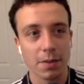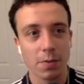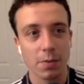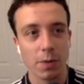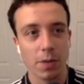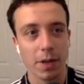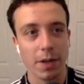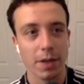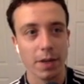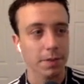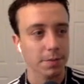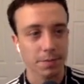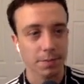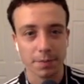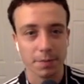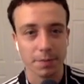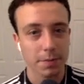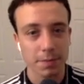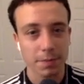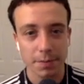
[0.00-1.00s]
where
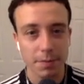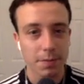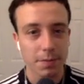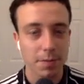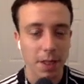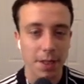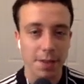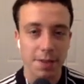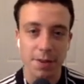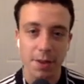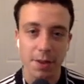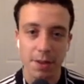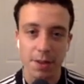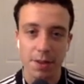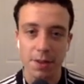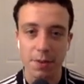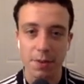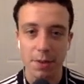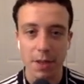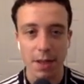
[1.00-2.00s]
lots of cards
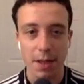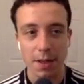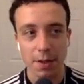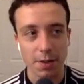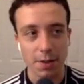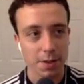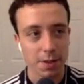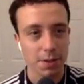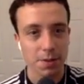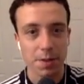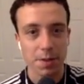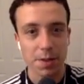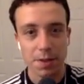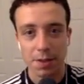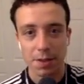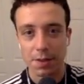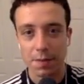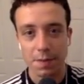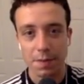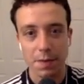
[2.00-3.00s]
do it and all you do is
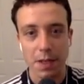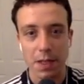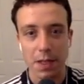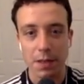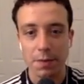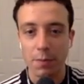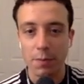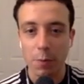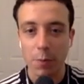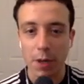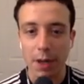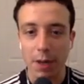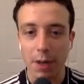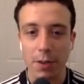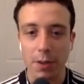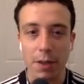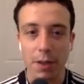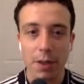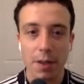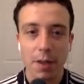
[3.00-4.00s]
just feed
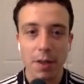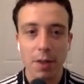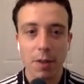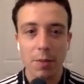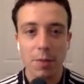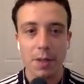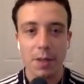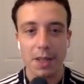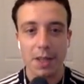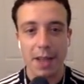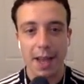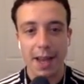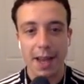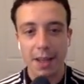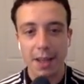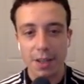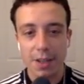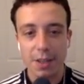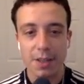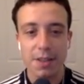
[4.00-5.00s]
whatever. But the
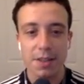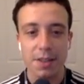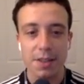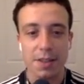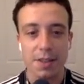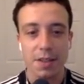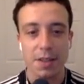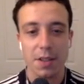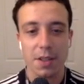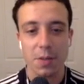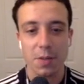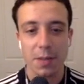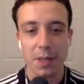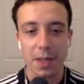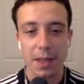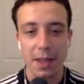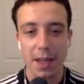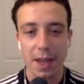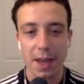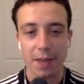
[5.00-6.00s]
actions you
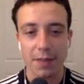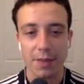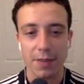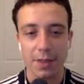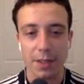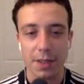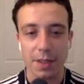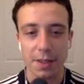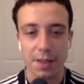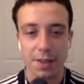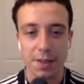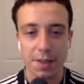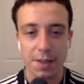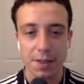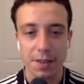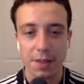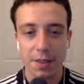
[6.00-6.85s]
play after this